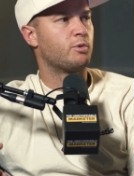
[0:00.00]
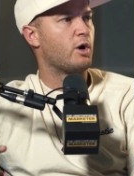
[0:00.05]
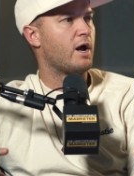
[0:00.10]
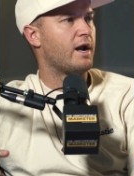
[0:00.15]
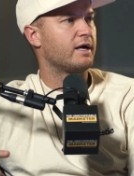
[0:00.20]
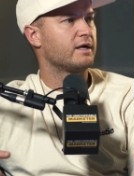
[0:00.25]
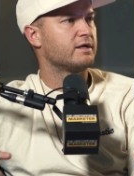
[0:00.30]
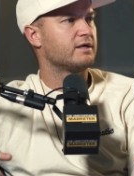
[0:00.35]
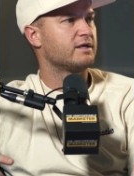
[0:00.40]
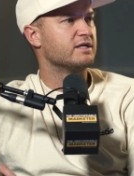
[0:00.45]

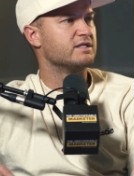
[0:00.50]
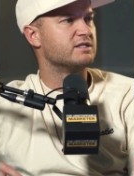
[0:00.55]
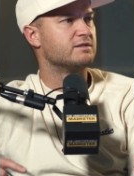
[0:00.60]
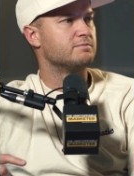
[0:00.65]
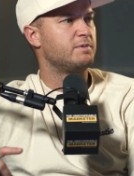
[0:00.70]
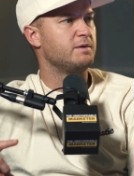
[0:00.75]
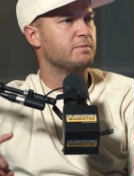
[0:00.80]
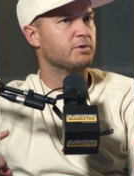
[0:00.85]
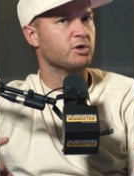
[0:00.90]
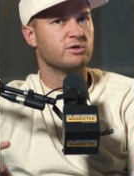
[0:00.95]
product because
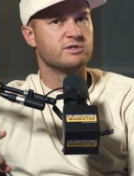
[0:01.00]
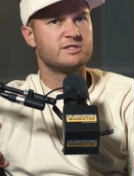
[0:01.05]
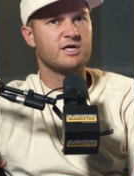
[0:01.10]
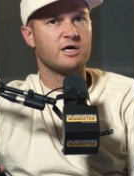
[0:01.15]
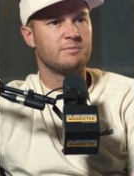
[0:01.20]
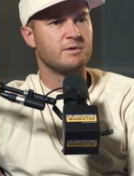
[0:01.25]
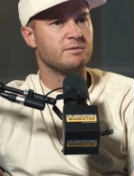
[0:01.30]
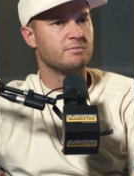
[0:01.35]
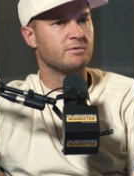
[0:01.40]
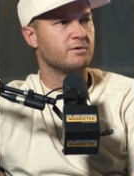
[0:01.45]
people don't tell
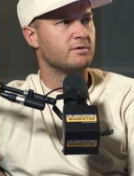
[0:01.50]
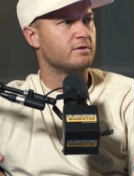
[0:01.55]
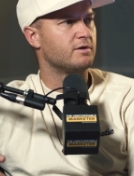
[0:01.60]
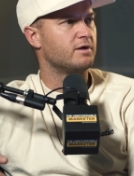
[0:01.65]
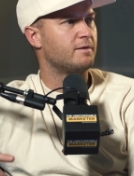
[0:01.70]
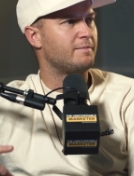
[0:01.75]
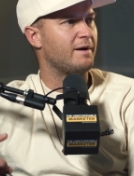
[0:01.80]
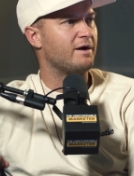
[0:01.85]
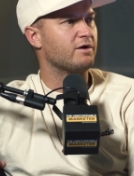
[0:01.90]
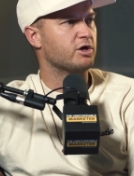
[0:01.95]
people
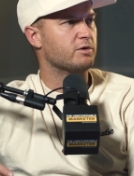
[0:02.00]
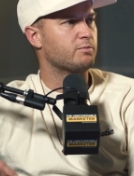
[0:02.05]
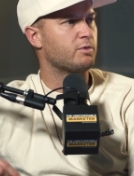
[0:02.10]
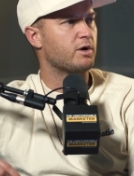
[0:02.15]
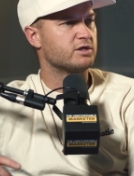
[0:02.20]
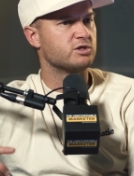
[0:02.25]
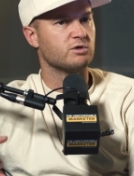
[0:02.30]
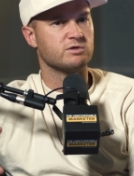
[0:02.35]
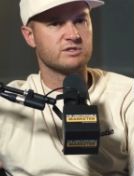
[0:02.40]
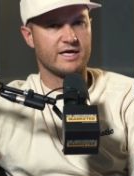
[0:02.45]
about good
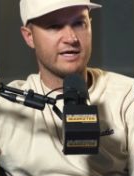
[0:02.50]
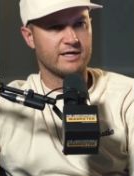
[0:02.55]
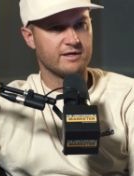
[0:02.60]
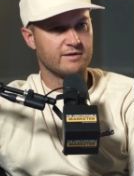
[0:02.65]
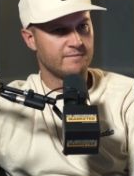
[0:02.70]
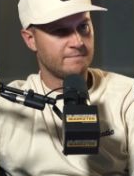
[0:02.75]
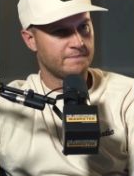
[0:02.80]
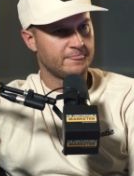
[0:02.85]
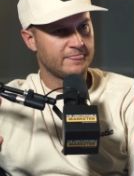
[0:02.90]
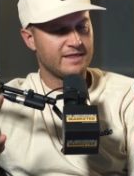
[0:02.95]
products. So it's like,
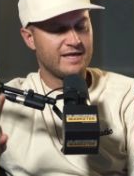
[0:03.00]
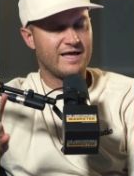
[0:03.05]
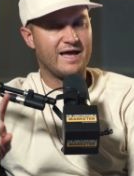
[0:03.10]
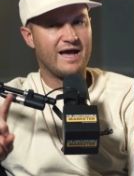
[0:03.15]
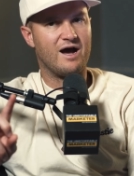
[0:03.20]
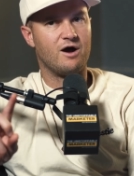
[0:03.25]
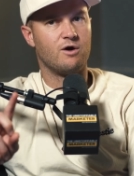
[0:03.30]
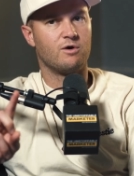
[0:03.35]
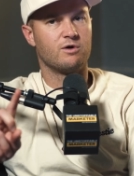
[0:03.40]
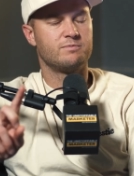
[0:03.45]

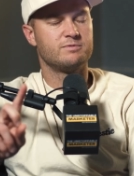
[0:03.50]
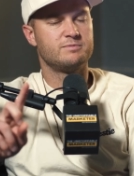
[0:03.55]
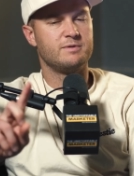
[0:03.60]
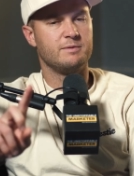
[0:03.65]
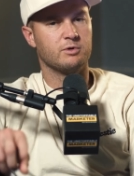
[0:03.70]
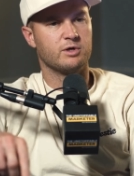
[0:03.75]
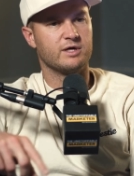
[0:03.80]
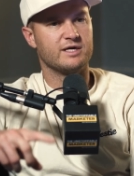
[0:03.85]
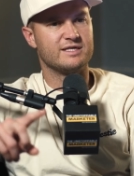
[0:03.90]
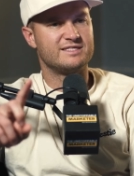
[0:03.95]
how are
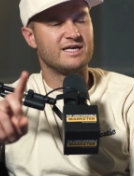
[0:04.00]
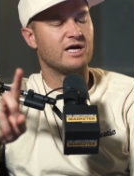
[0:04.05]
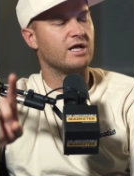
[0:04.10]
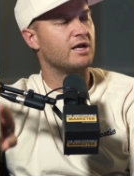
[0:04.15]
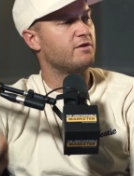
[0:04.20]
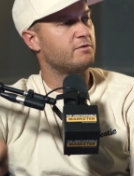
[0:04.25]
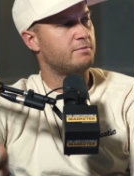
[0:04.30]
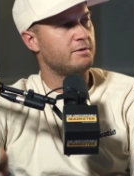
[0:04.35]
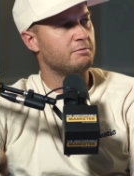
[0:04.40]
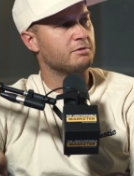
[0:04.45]
people going to tell
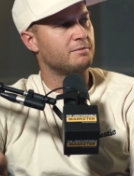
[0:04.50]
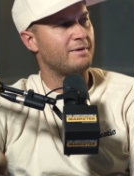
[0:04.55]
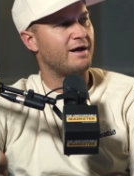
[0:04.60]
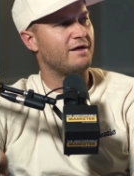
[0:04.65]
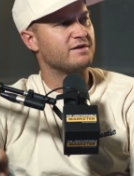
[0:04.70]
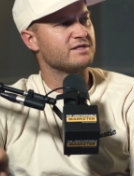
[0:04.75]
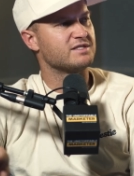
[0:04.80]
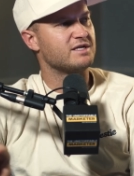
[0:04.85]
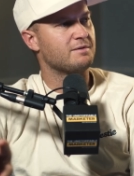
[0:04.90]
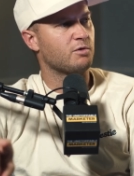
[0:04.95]
other people about
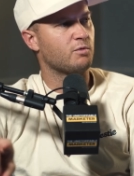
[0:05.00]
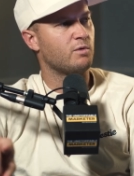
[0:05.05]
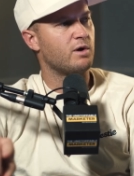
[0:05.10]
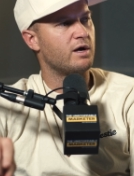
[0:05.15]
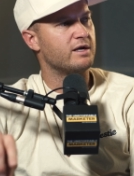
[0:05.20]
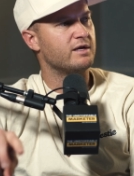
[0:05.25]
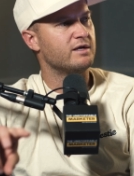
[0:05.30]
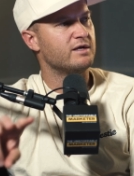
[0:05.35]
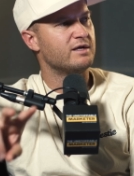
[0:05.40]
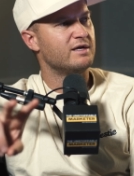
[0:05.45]
this, number
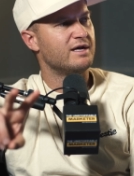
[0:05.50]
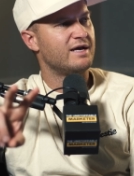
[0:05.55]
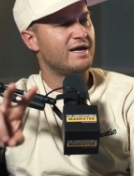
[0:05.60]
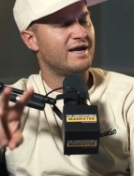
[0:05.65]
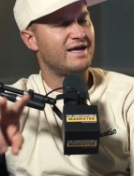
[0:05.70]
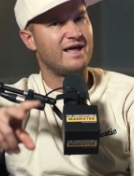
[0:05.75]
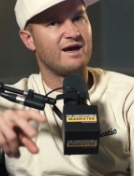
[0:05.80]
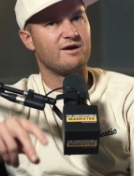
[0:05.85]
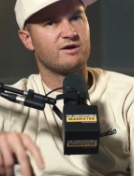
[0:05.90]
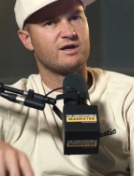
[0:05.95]
one?
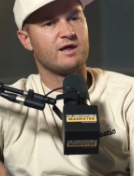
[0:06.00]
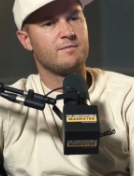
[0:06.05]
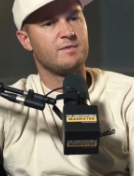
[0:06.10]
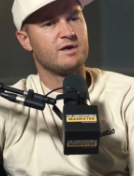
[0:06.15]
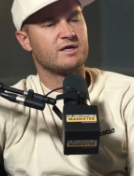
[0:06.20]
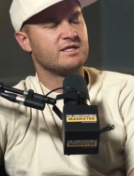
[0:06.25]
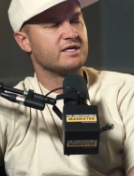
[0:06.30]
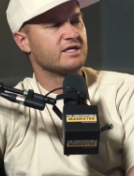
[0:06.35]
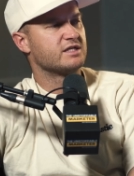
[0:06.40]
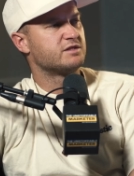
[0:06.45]
And how can I
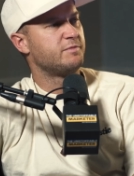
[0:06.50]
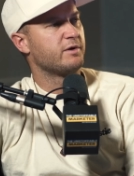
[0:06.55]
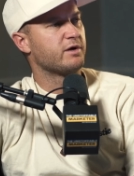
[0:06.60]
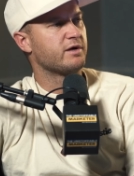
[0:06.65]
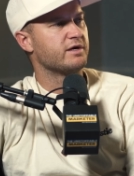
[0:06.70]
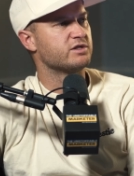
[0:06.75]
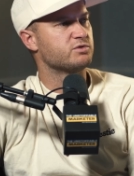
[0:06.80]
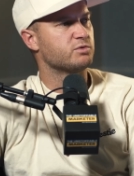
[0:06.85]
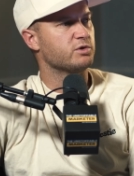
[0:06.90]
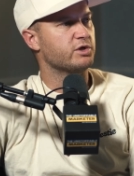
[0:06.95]
make the
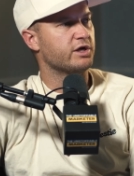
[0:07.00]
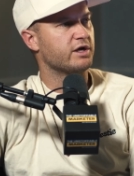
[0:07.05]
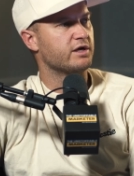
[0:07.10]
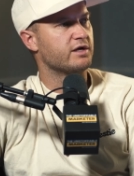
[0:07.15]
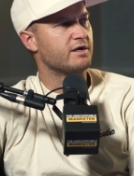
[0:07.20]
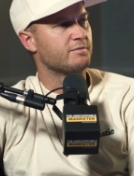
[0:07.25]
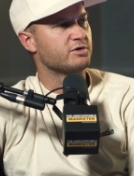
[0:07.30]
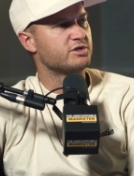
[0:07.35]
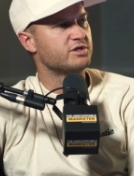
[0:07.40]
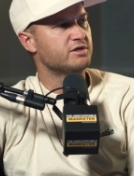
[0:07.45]
experience really good,
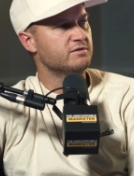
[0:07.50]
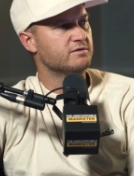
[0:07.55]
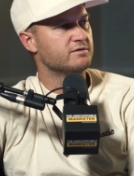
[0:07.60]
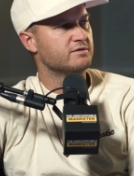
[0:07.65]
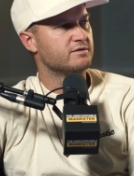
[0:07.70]
number two?